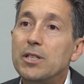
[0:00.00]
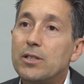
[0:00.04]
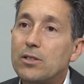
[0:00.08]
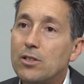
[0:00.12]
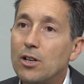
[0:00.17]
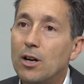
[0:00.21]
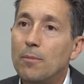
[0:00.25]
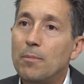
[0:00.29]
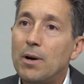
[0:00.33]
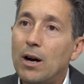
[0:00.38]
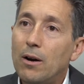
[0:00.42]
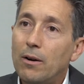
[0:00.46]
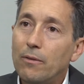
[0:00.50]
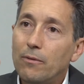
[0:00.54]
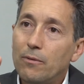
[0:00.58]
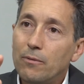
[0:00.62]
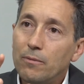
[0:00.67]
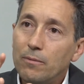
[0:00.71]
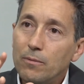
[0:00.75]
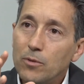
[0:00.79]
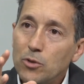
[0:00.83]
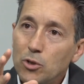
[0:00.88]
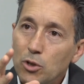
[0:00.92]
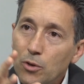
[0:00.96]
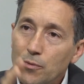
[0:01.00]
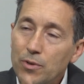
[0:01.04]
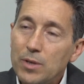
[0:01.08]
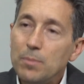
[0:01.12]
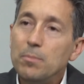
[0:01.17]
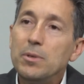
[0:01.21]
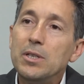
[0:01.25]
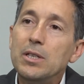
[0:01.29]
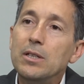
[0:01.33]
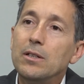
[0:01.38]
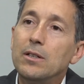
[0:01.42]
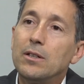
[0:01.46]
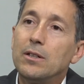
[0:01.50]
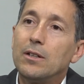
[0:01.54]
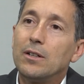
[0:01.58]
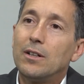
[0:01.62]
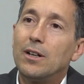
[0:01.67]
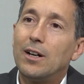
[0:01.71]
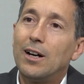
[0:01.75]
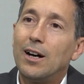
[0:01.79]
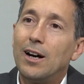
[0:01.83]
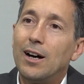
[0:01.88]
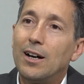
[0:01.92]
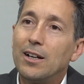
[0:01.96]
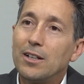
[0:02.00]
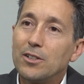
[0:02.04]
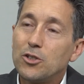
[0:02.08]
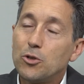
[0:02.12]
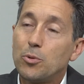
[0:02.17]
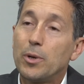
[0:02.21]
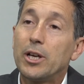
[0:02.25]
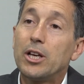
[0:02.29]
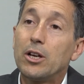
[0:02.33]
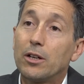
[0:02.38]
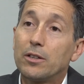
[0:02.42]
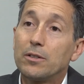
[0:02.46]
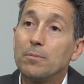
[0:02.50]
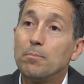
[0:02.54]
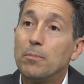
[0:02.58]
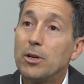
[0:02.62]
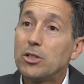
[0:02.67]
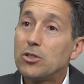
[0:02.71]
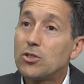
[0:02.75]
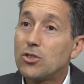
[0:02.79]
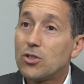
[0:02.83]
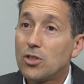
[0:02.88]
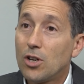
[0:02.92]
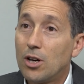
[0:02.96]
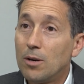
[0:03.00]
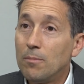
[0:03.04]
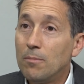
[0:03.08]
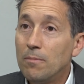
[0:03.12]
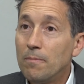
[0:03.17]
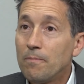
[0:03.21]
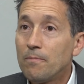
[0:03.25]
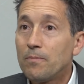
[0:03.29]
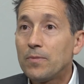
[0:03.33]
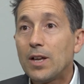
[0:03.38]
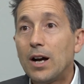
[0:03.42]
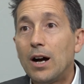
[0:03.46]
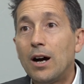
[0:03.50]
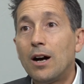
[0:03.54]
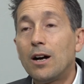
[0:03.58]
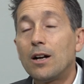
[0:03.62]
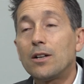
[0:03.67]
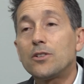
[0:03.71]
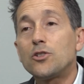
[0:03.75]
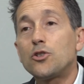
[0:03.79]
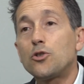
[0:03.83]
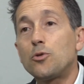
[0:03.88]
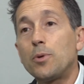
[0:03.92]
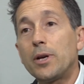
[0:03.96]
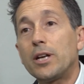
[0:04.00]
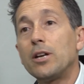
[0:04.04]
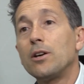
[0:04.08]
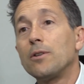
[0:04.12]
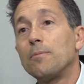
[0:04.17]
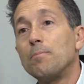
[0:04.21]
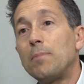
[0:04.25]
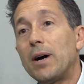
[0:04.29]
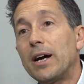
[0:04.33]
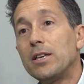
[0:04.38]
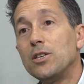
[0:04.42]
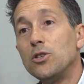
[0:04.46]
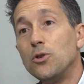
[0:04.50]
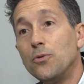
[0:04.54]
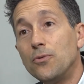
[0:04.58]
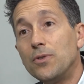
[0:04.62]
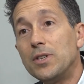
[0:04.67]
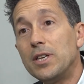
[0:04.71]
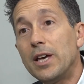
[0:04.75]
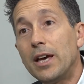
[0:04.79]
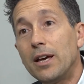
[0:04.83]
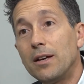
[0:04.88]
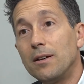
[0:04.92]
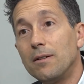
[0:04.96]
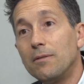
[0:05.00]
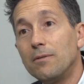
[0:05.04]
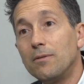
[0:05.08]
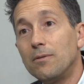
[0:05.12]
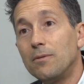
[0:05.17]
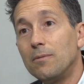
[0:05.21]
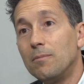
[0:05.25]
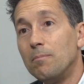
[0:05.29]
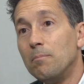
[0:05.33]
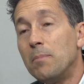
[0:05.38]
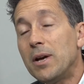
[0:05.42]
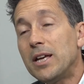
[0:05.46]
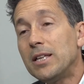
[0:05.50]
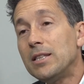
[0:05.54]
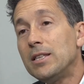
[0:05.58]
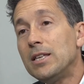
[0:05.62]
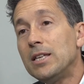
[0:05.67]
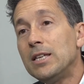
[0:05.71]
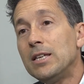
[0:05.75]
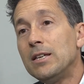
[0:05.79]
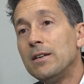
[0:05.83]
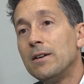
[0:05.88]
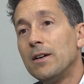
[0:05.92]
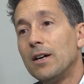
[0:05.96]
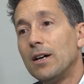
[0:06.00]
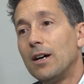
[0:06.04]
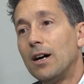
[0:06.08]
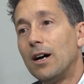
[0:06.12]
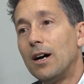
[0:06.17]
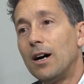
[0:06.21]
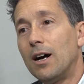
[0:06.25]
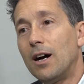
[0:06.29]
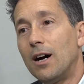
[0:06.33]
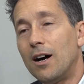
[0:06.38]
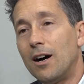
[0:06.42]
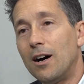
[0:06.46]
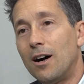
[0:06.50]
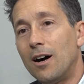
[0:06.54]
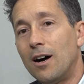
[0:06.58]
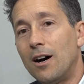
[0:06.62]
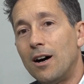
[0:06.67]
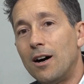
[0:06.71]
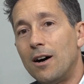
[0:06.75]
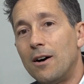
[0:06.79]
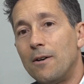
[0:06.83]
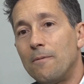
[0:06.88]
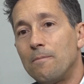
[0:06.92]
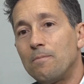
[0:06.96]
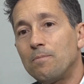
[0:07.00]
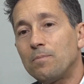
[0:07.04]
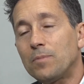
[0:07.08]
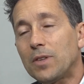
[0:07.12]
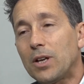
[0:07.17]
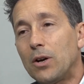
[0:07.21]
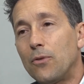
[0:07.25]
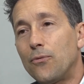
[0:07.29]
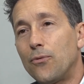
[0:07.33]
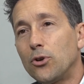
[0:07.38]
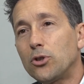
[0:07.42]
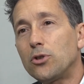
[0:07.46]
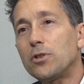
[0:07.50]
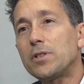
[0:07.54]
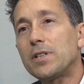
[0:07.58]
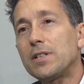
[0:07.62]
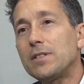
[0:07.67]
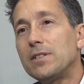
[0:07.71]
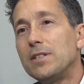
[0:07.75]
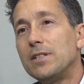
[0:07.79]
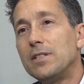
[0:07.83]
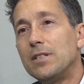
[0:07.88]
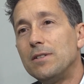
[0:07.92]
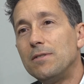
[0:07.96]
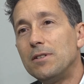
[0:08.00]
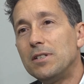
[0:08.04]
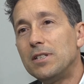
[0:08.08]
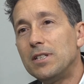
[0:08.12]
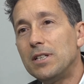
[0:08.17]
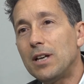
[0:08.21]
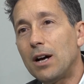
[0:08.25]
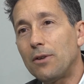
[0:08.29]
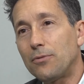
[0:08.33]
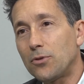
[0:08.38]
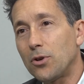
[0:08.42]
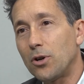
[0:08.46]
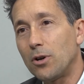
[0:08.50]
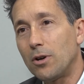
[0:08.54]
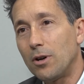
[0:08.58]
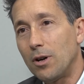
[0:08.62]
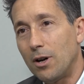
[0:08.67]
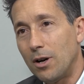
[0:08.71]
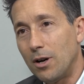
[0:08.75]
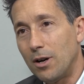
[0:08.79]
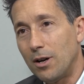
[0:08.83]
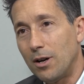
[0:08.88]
Some are UVB triggered, but some are triggered by UVA. Many photosensitivity after